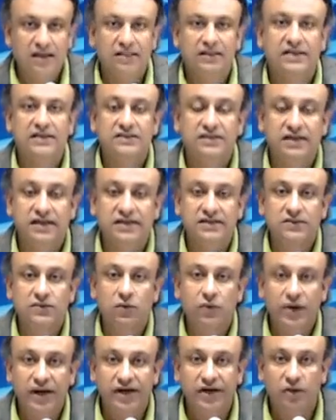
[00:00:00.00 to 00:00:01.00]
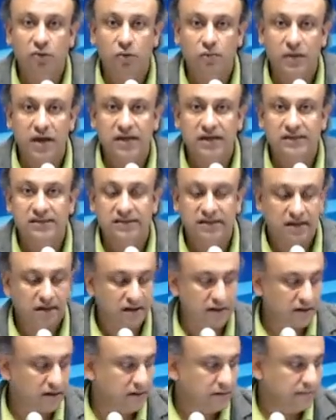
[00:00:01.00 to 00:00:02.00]
This is Radio
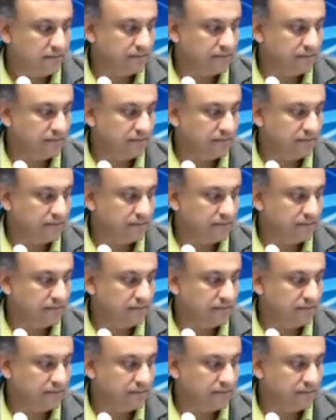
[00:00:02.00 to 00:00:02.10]
Pakistan.